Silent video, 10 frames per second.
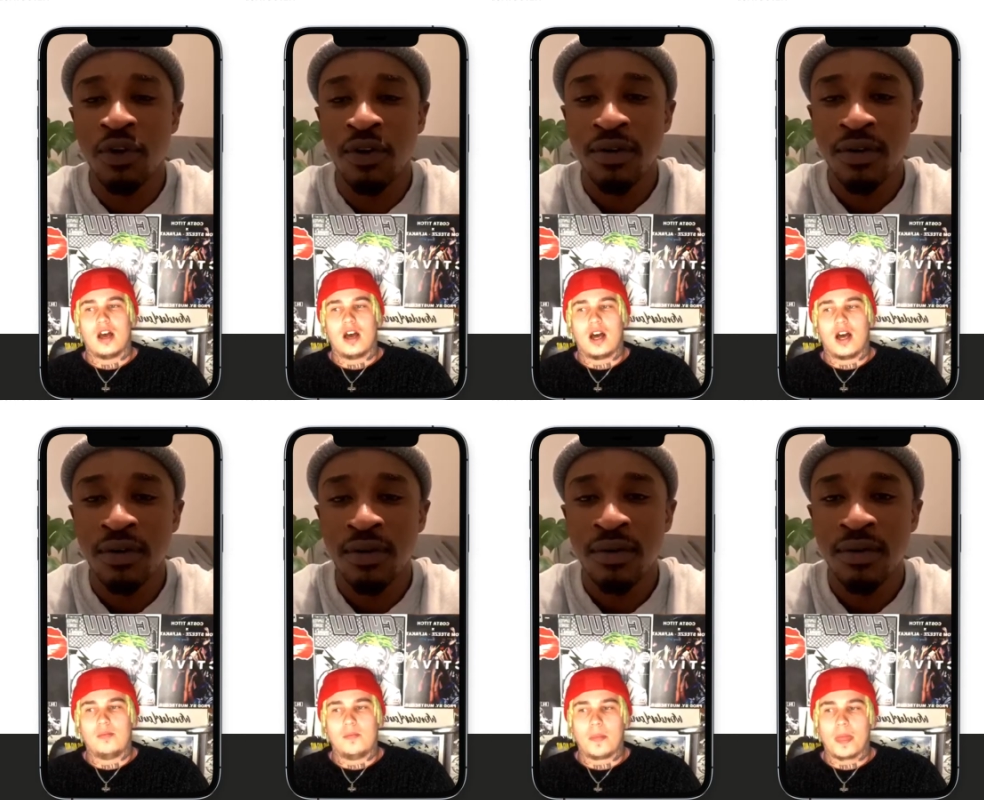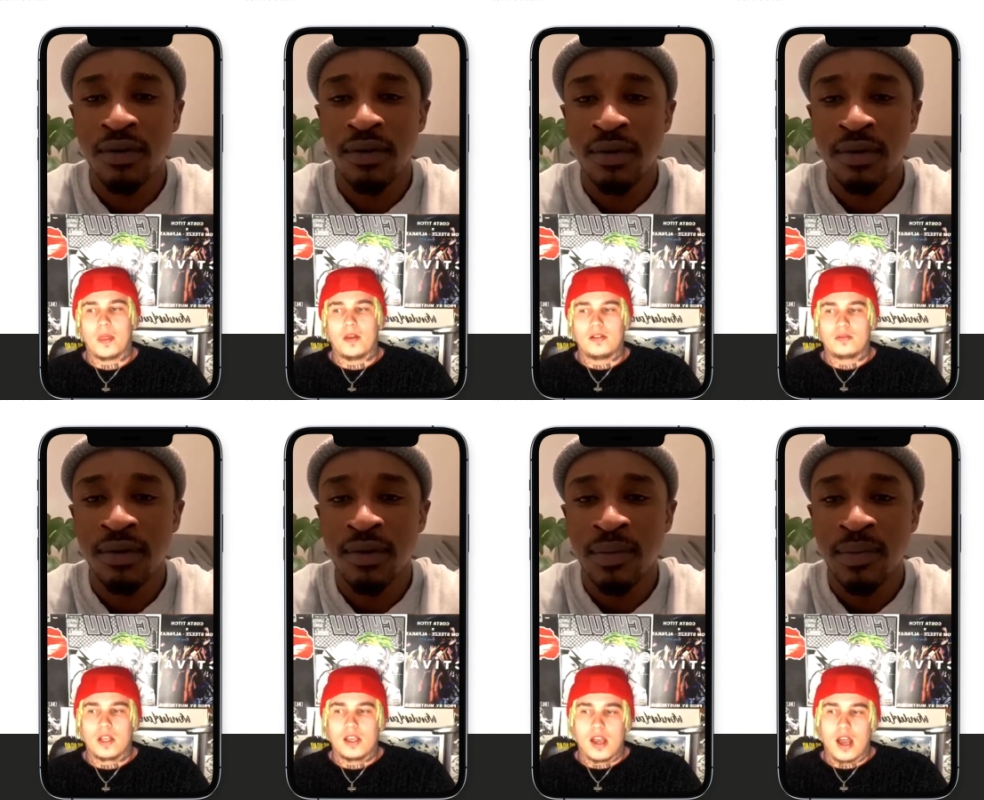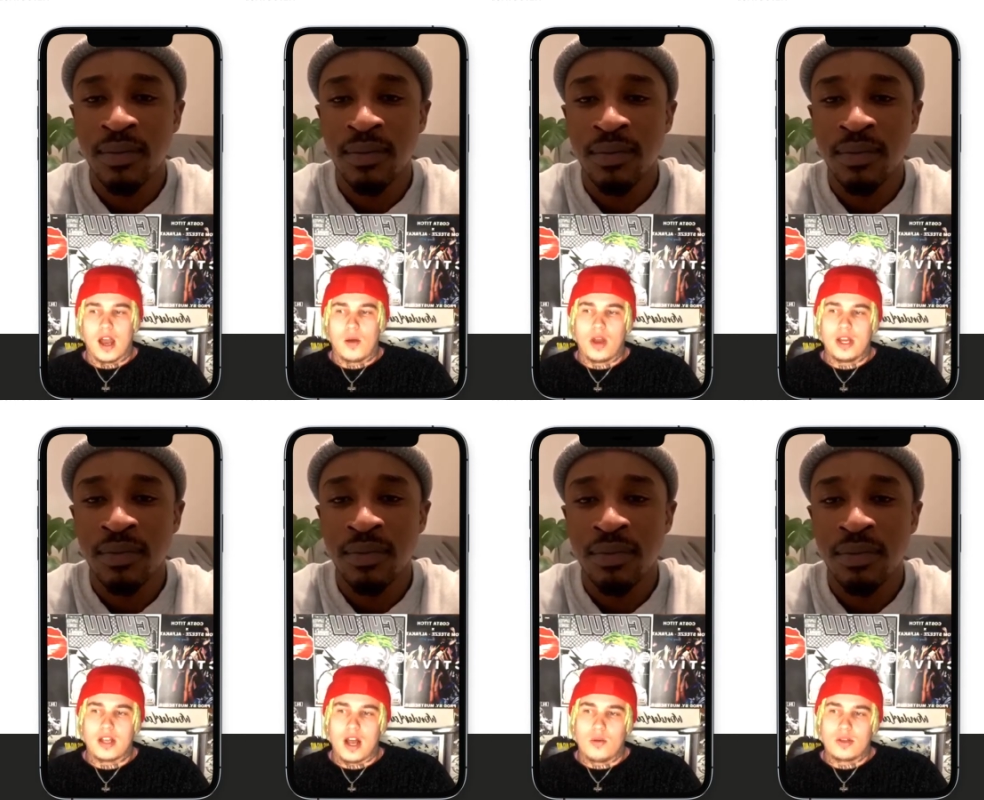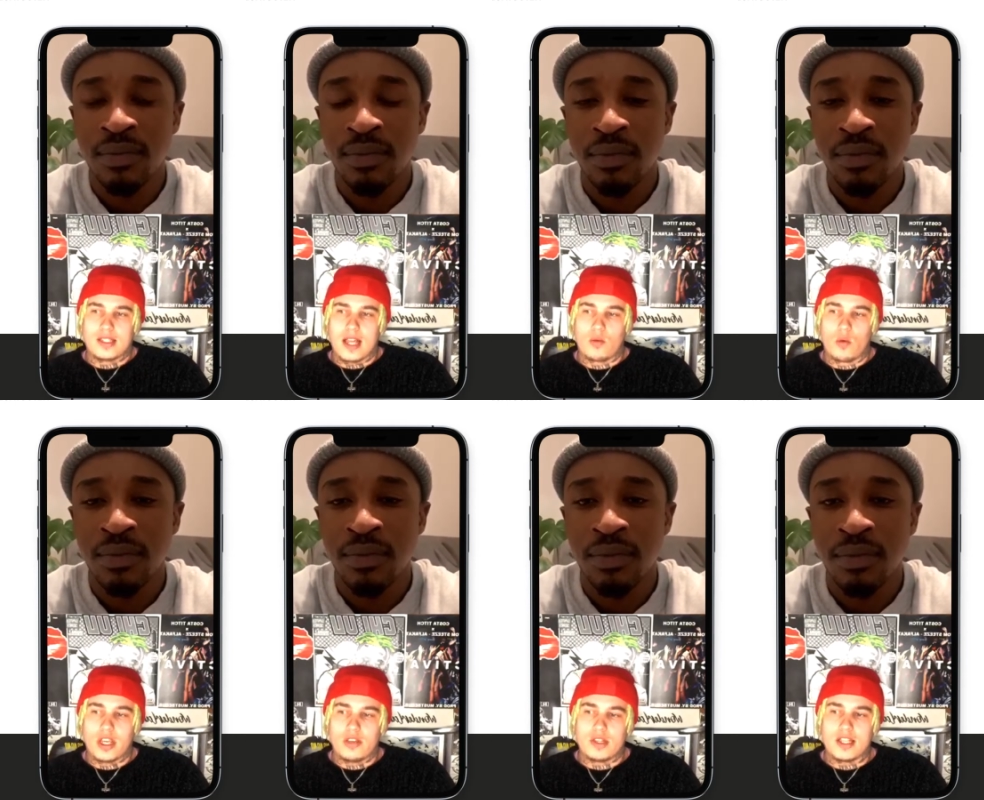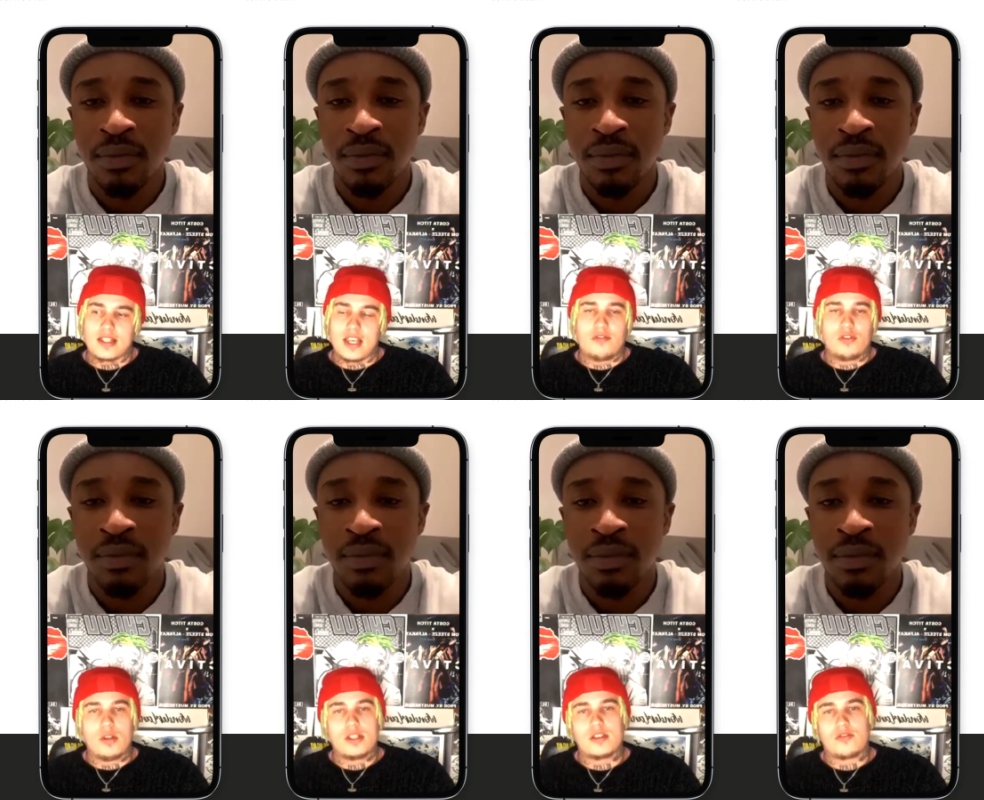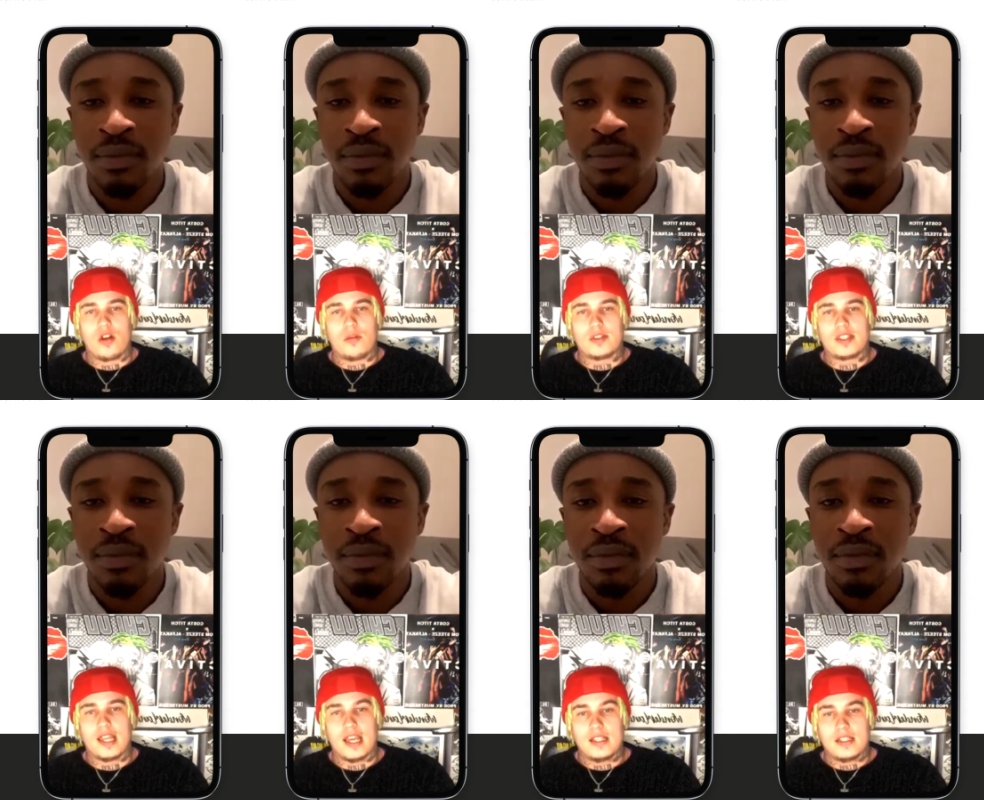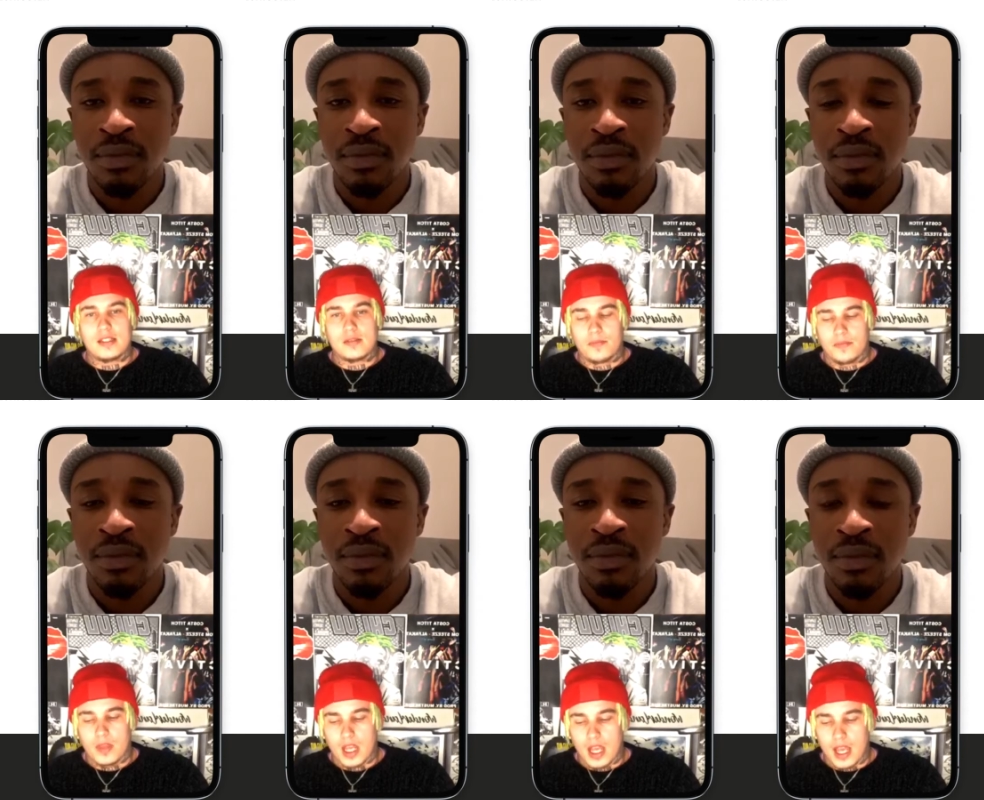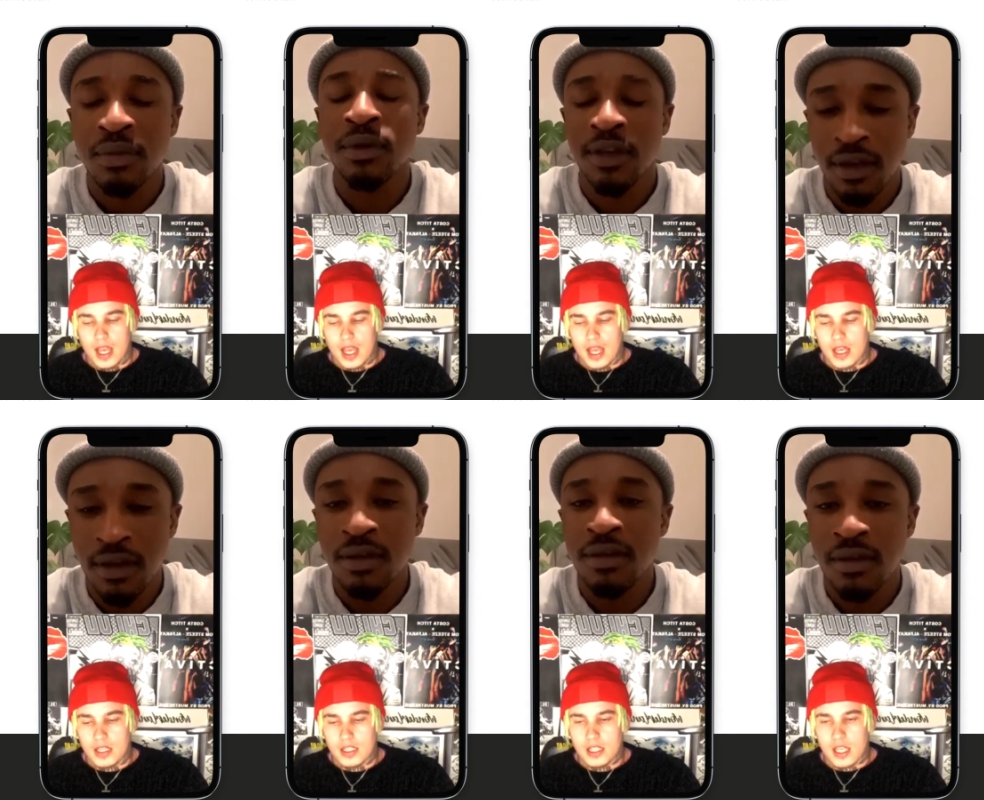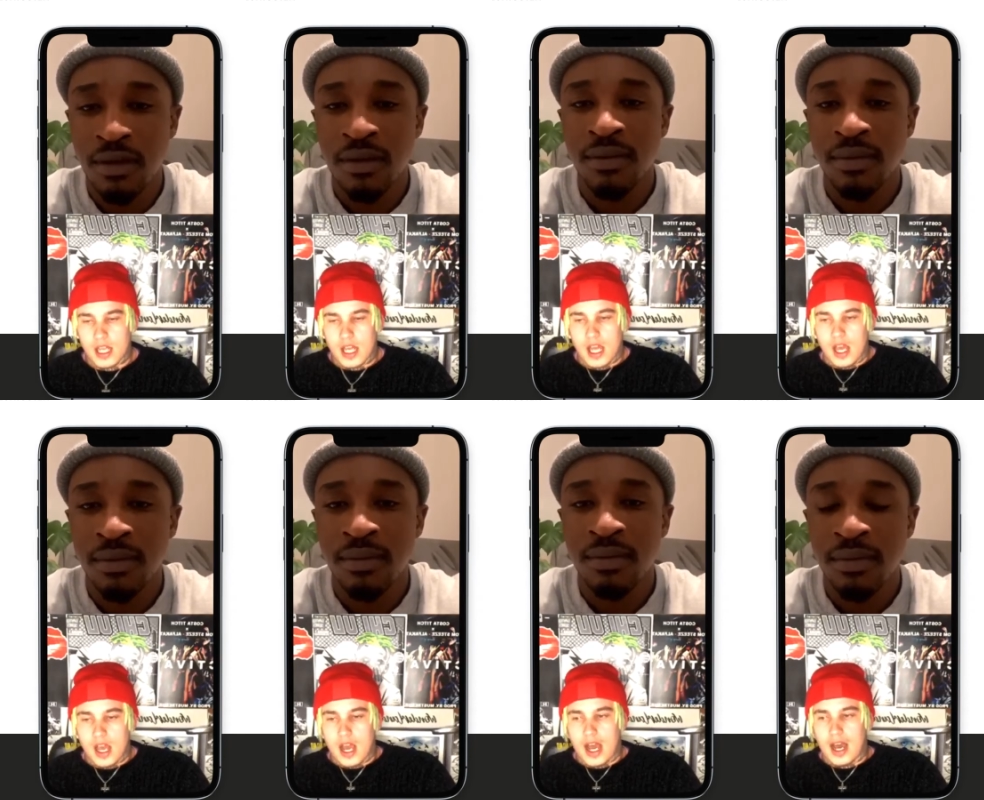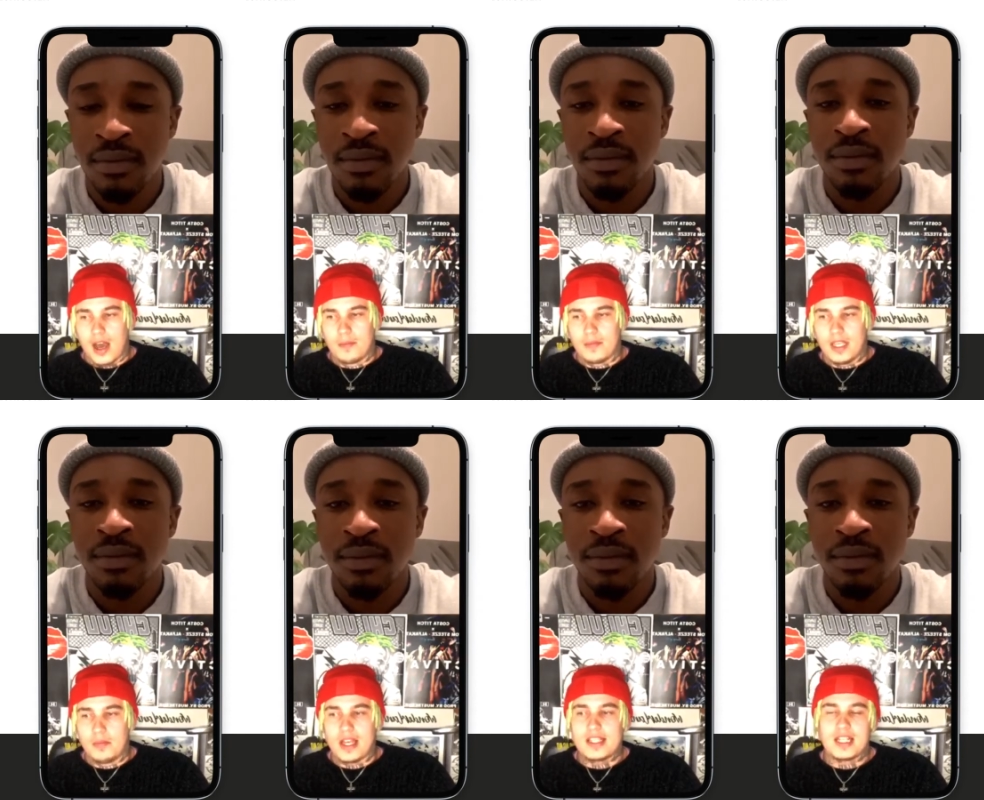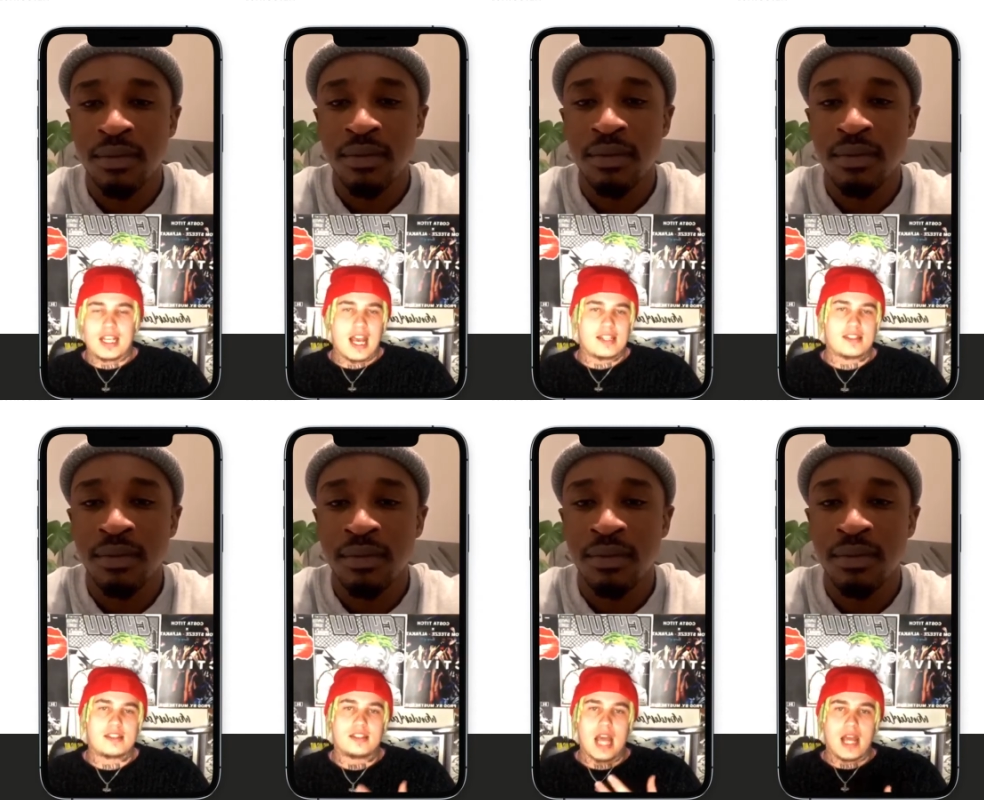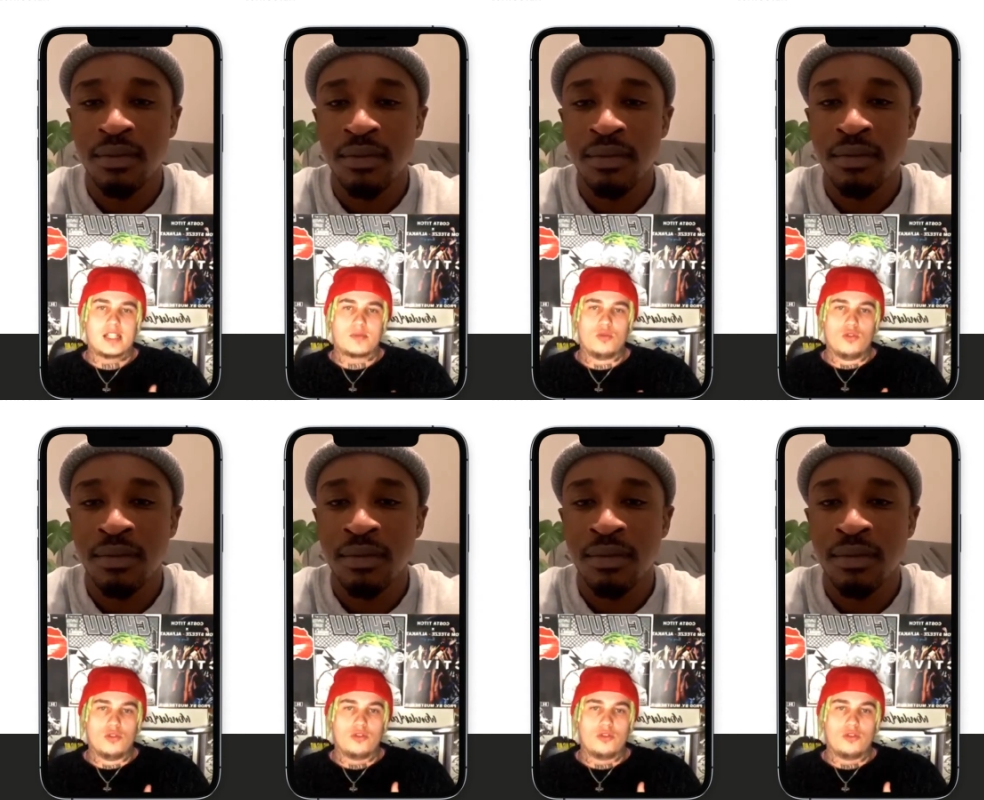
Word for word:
Speaker 1: Um, I would I was like working with this influencer from the states, and um, he basically has this dance move